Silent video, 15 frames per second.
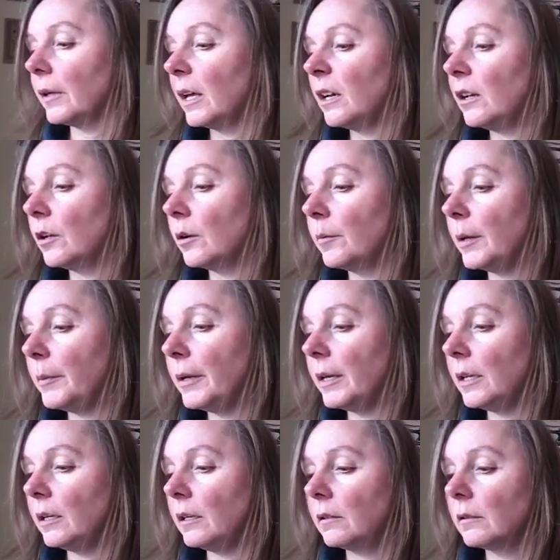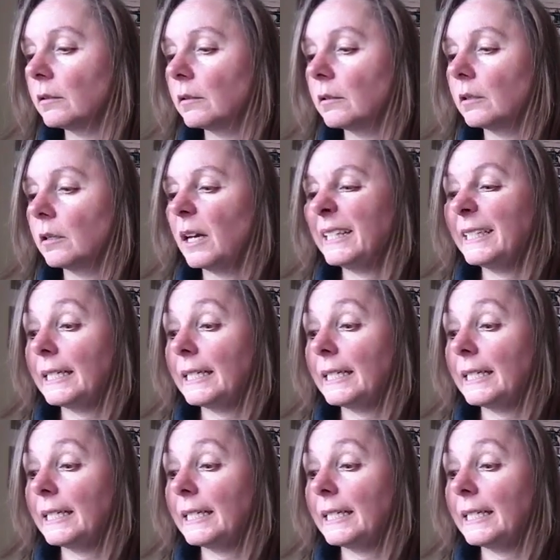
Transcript: I don't know, maybe a